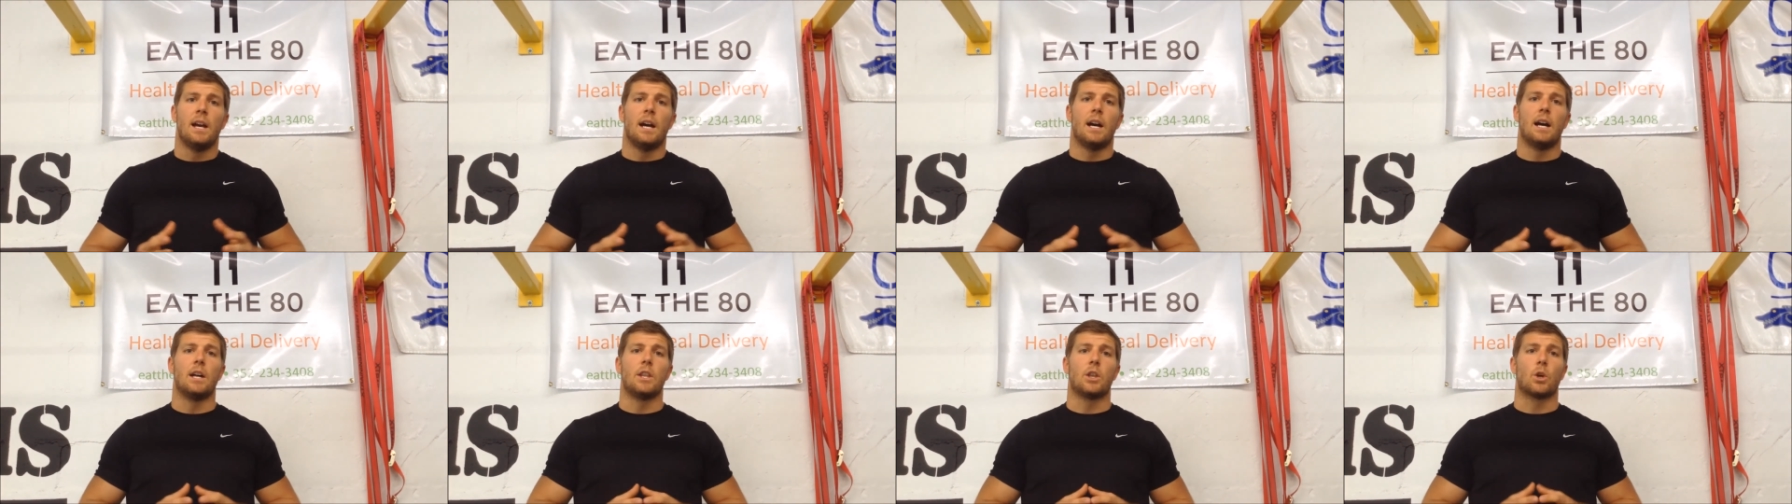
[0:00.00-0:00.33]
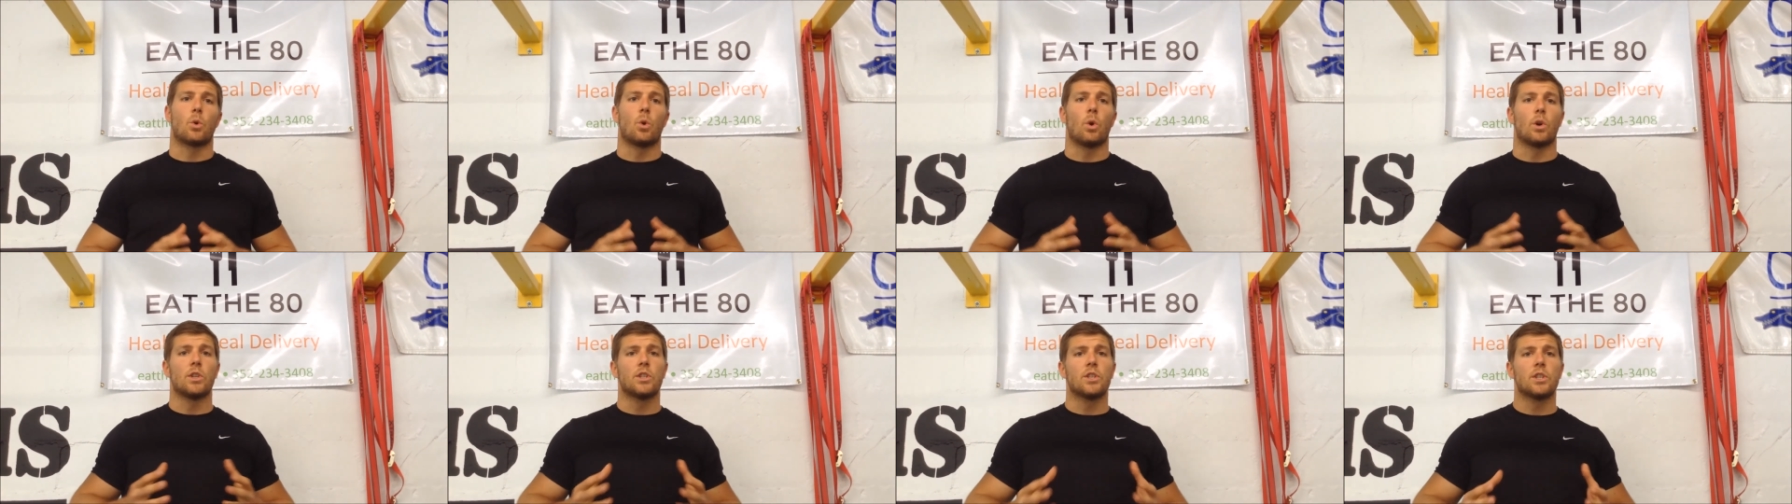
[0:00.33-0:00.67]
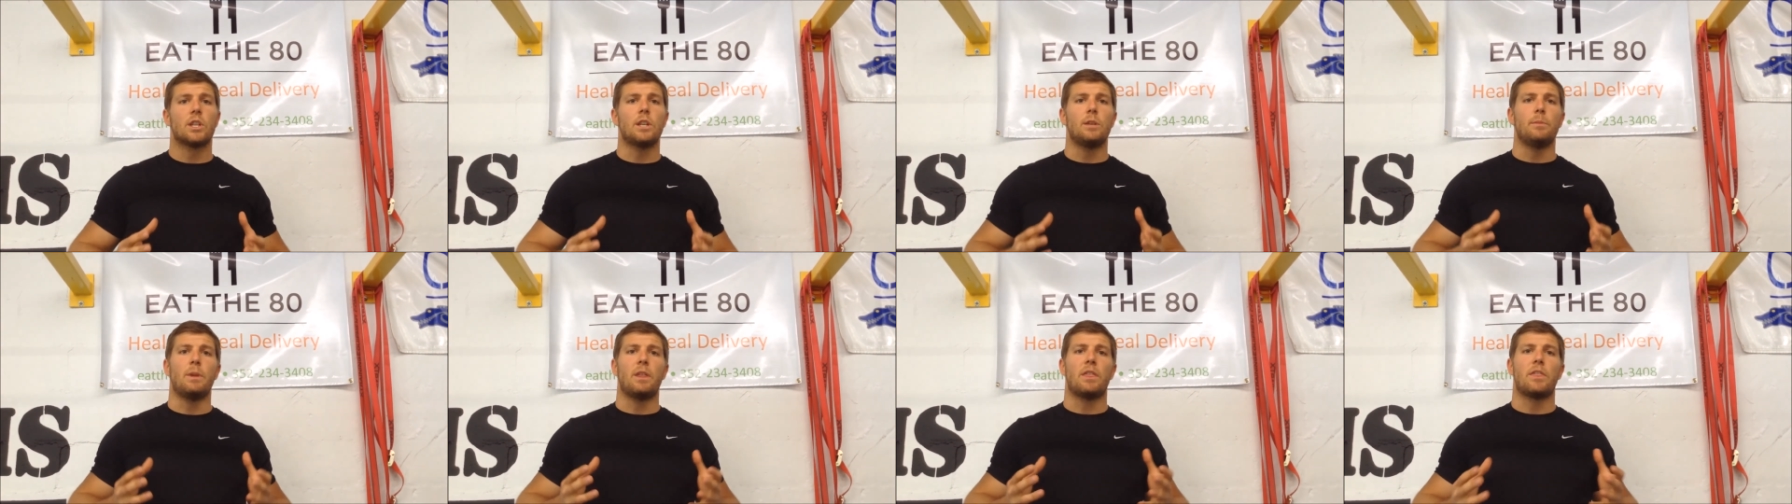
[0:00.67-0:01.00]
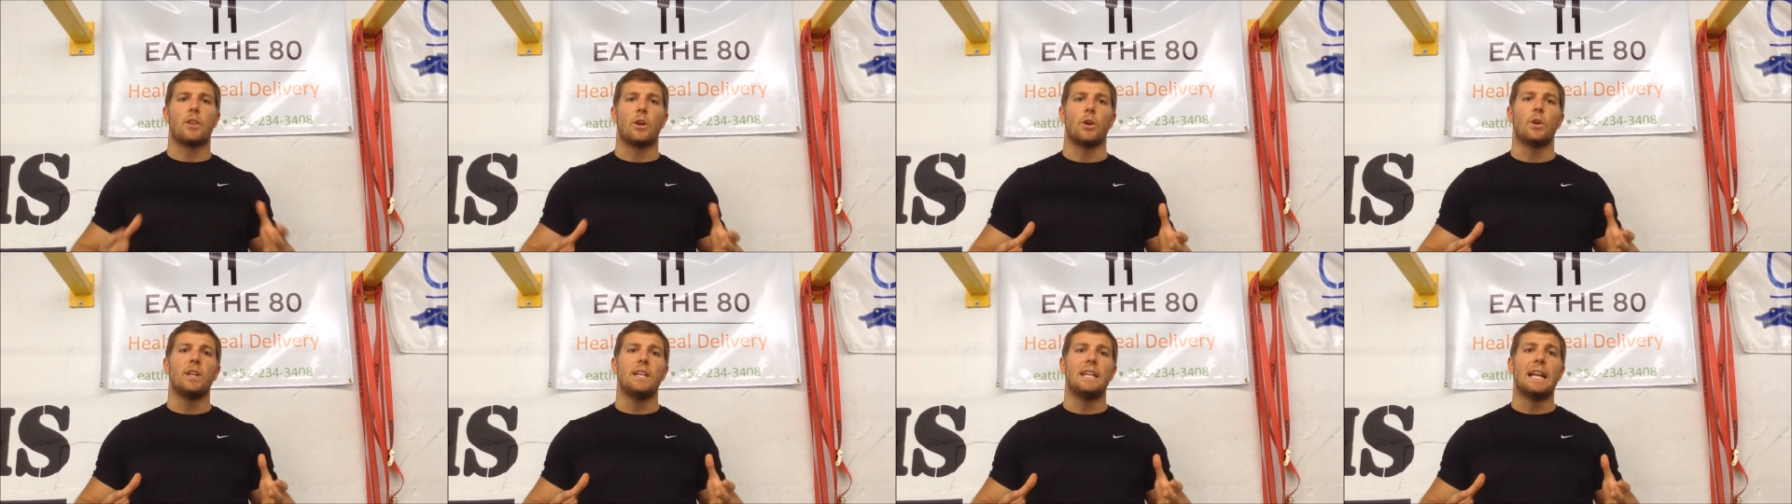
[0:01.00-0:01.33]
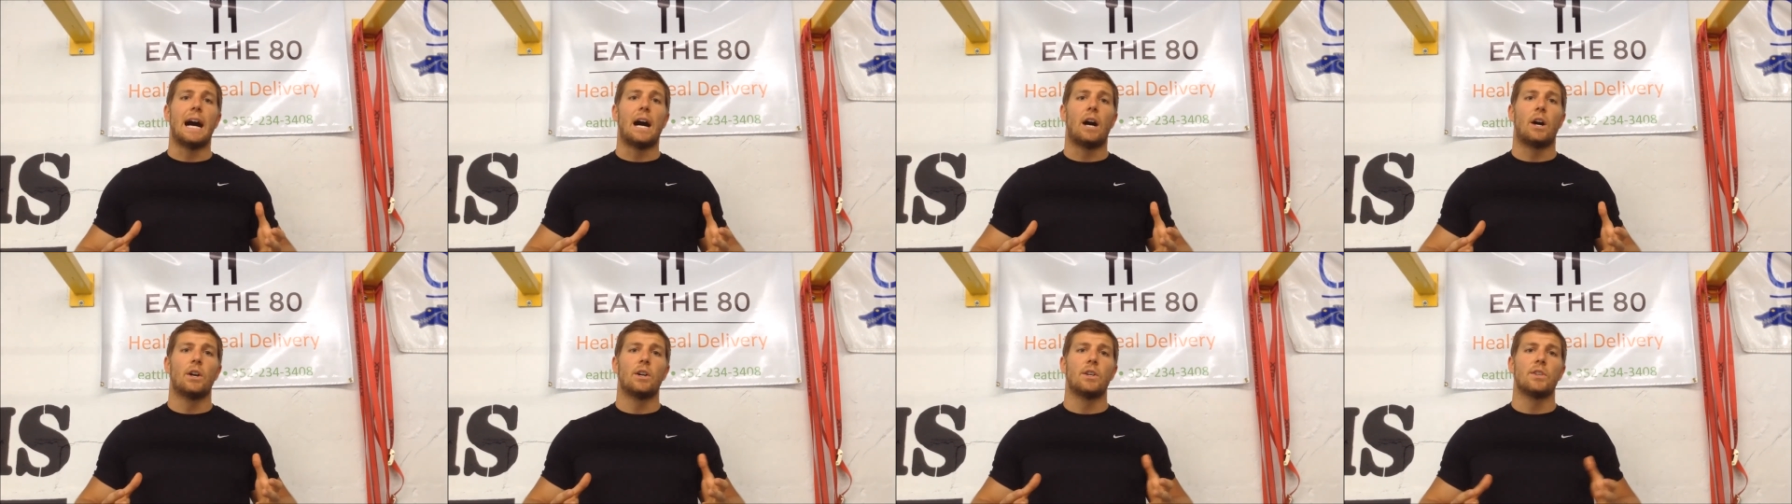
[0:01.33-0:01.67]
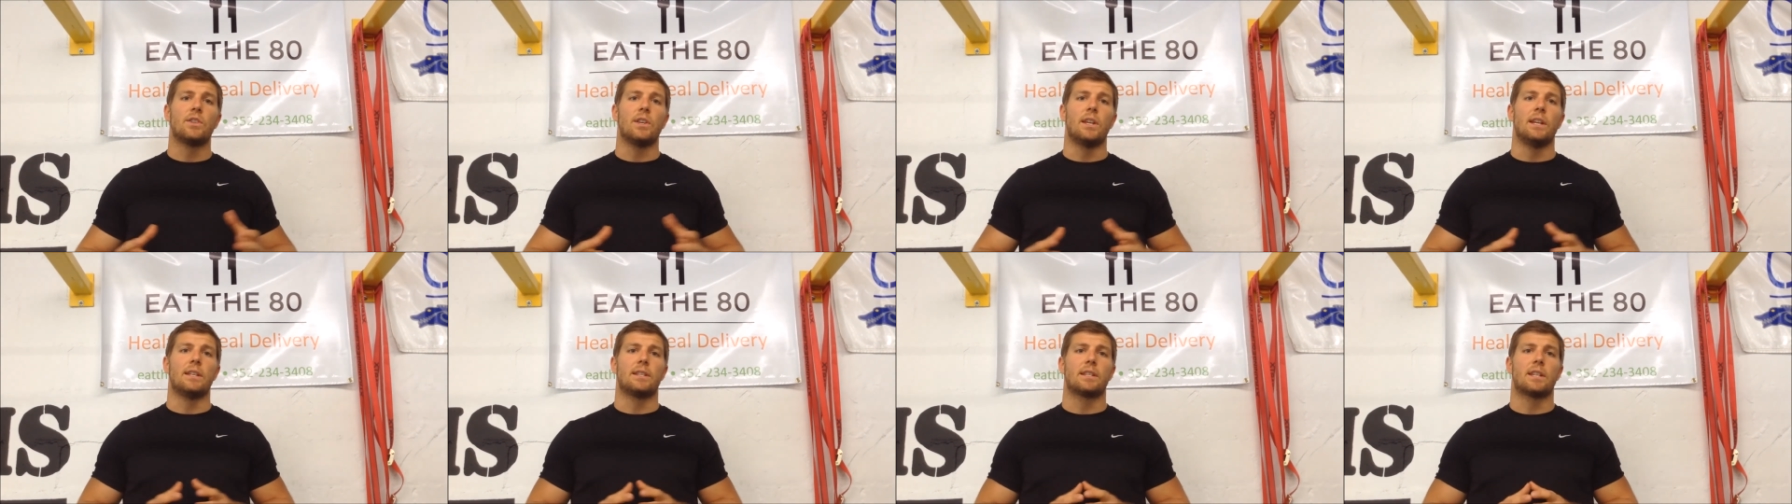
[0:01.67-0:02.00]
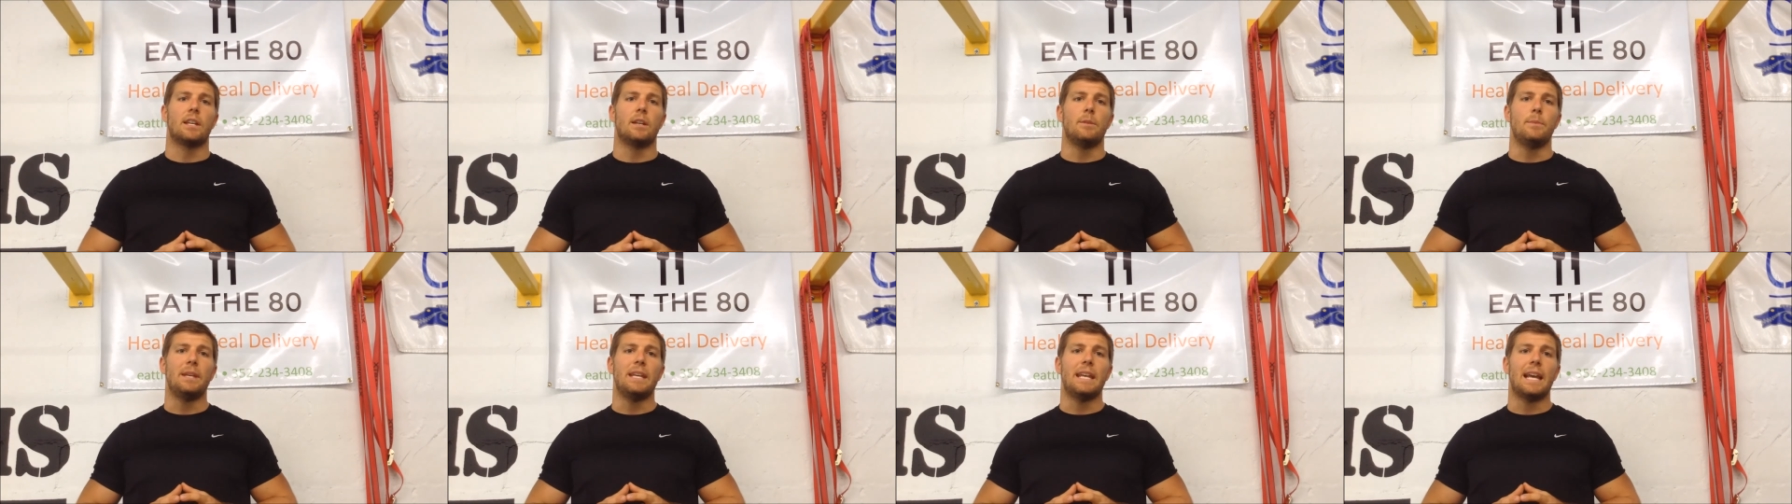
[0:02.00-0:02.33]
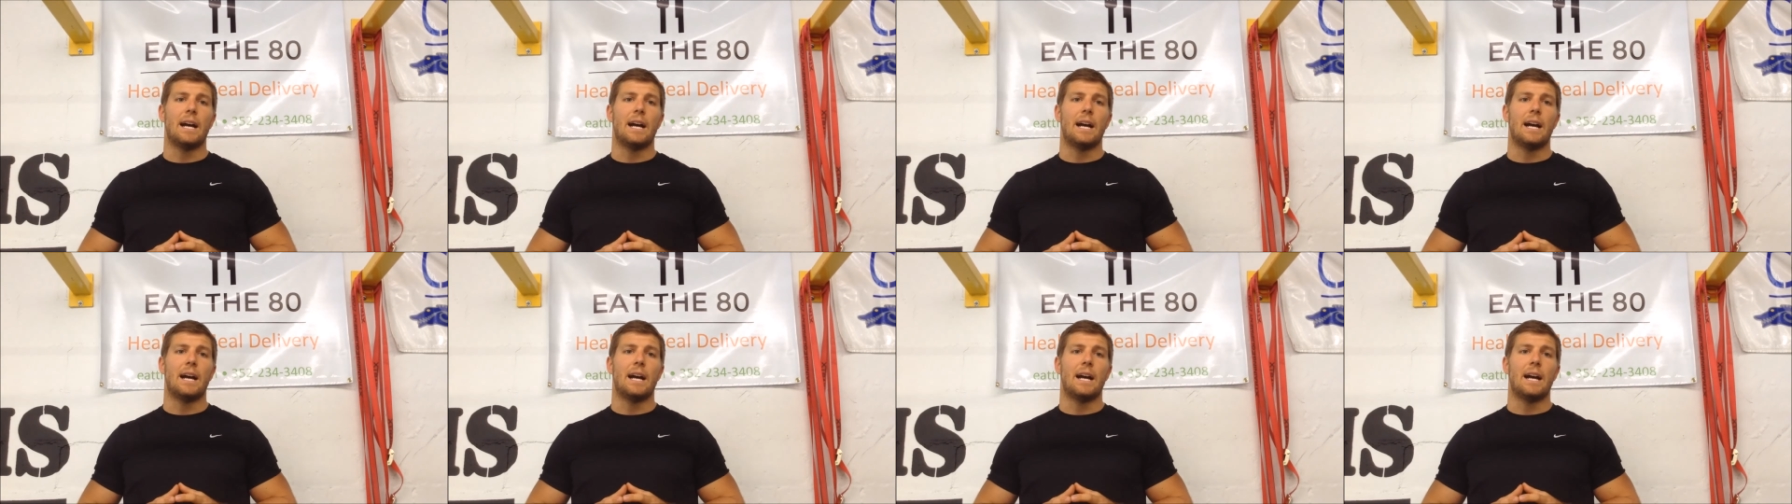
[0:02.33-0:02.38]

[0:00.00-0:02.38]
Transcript: Uh, the course is going to be $30 and it's going to be